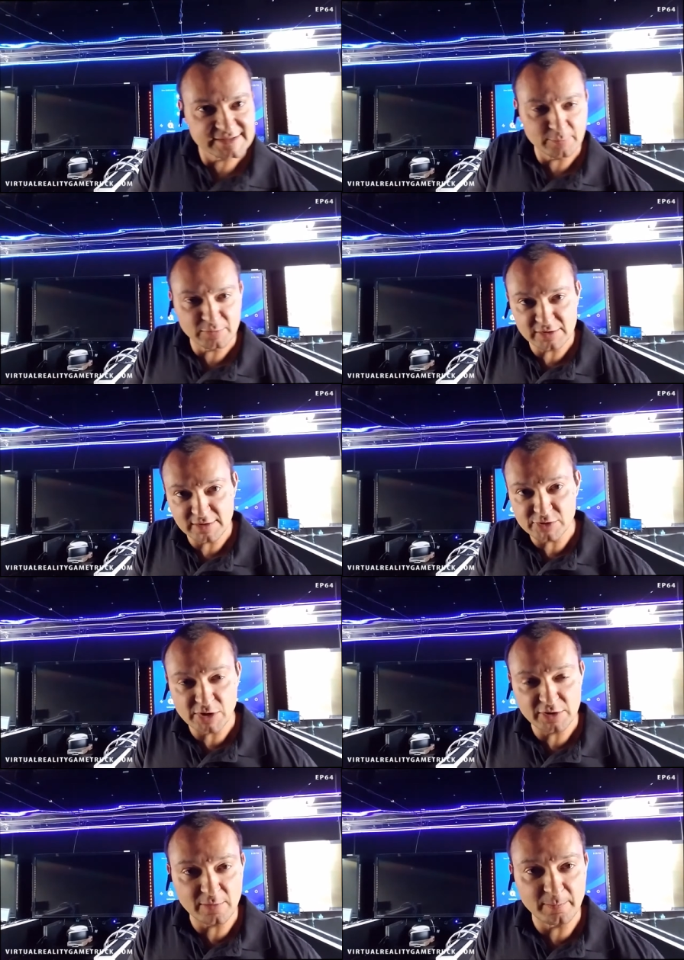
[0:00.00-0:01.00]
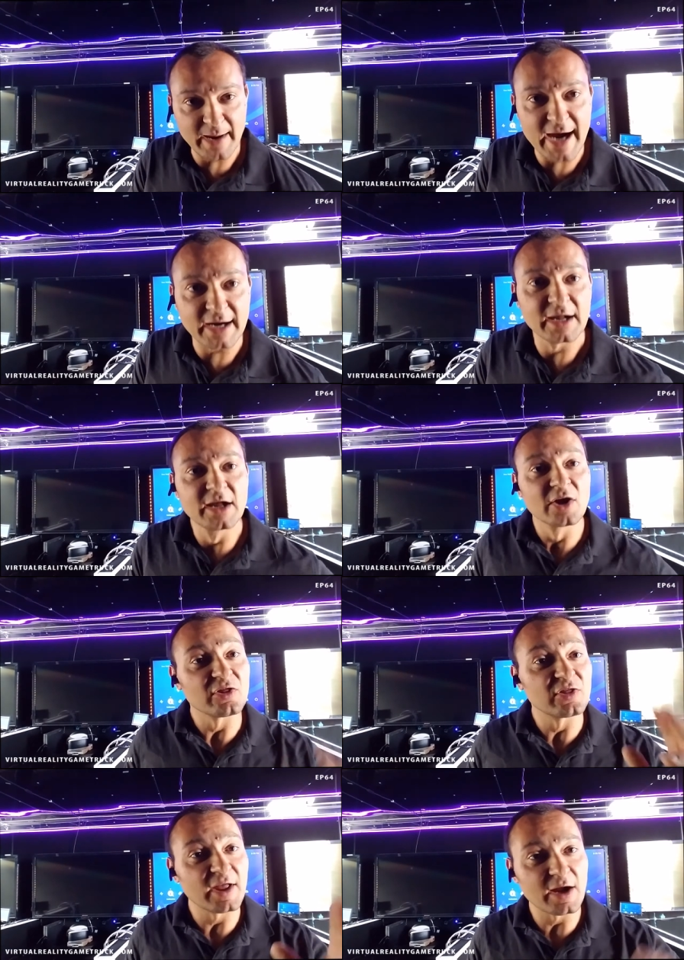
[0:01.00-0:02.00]
something touching their back,
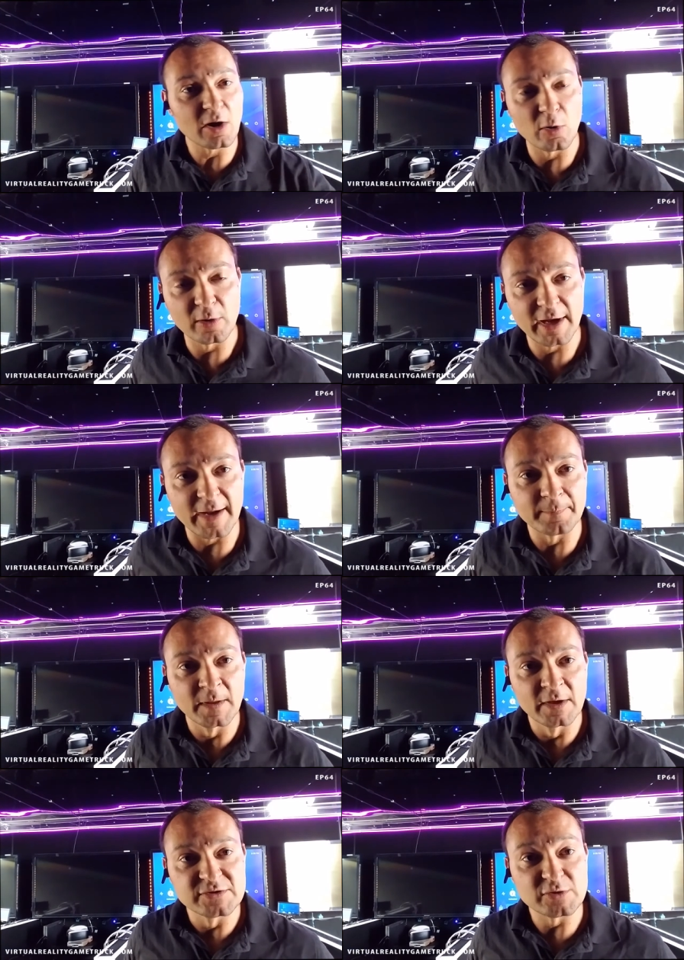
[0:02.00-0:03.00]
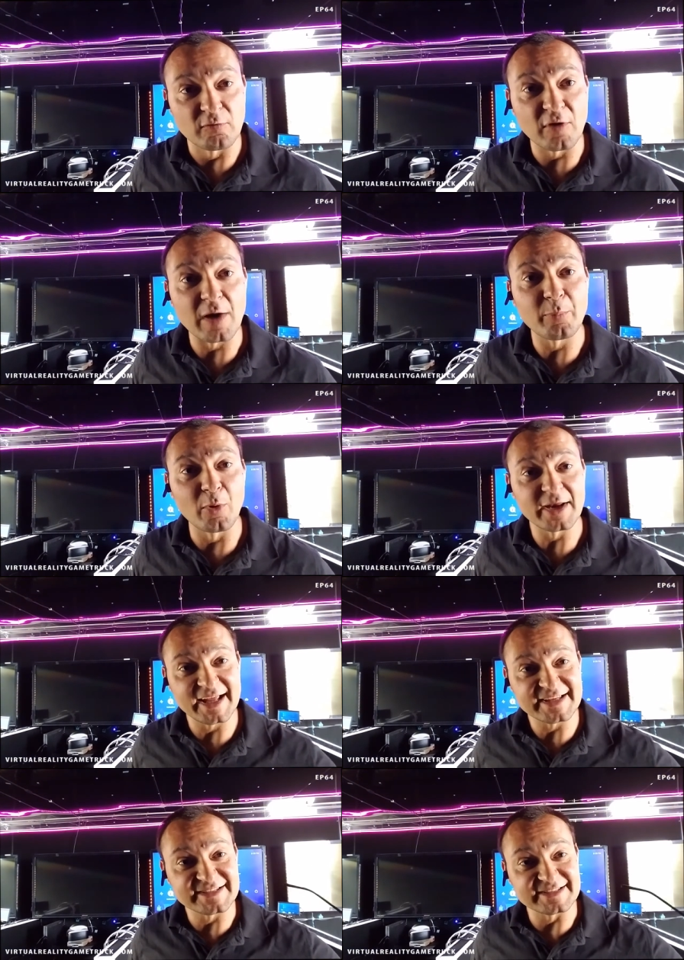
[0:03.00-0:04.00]
they are okay. So
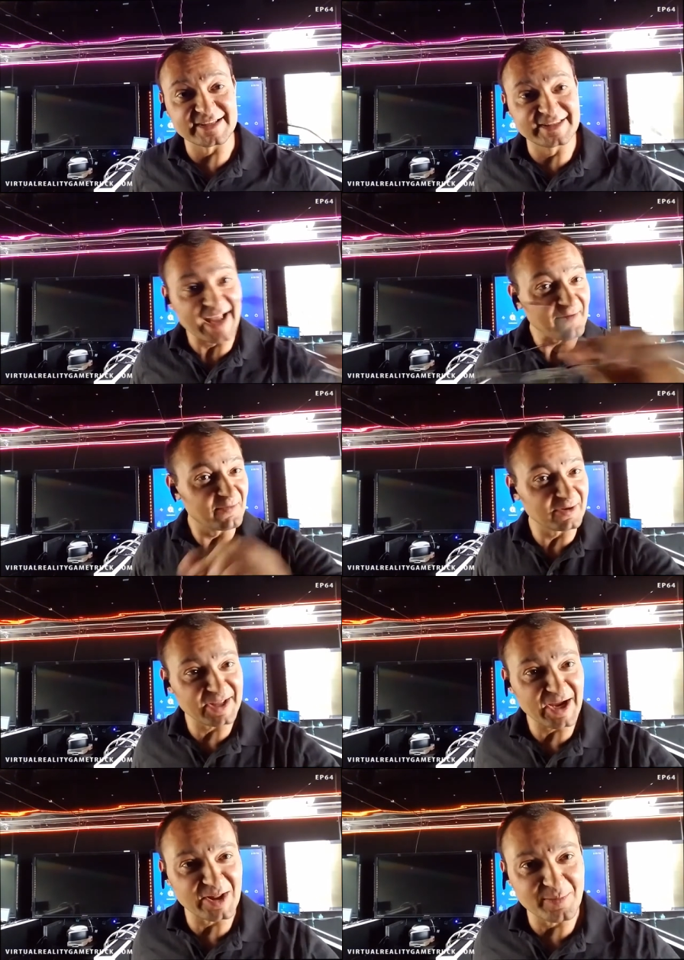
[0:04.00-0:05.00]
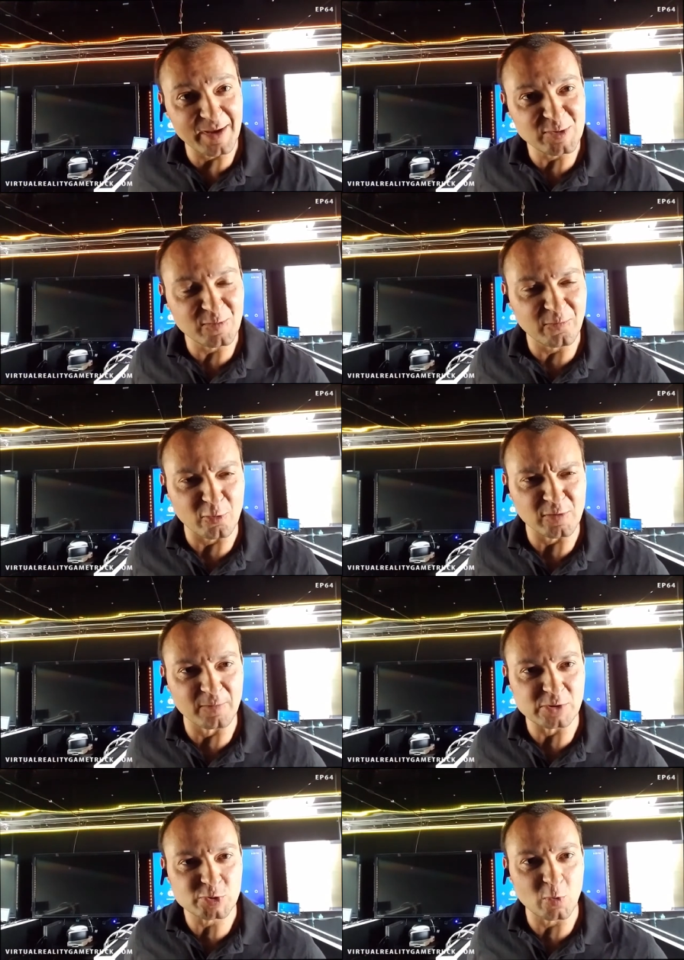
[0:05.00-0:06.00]
Farpoint is definitely on the menu for the
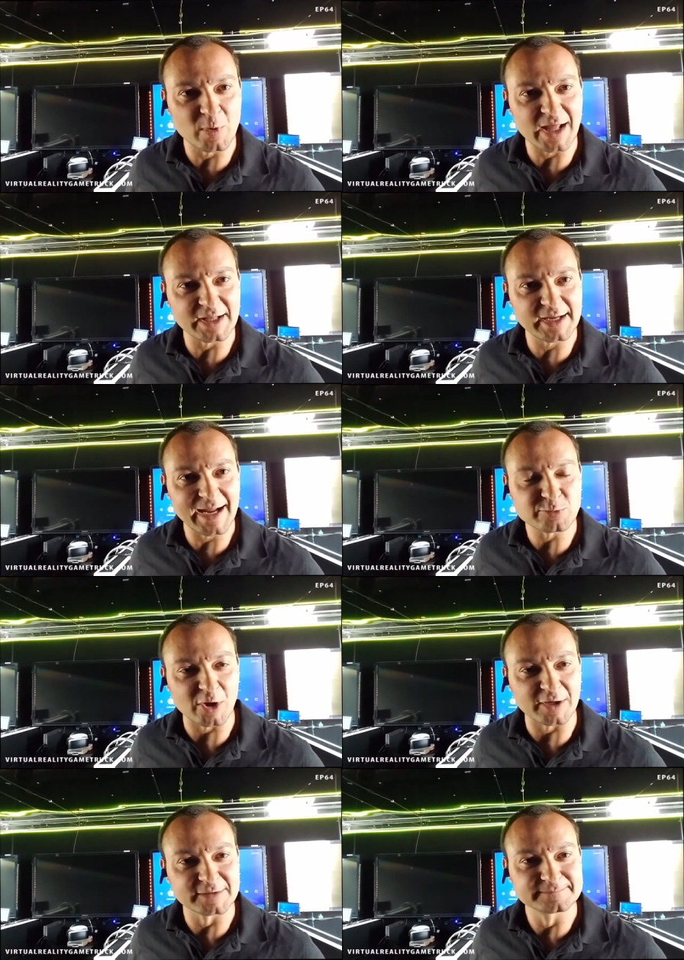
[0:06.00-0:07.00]
virtual reality game truck.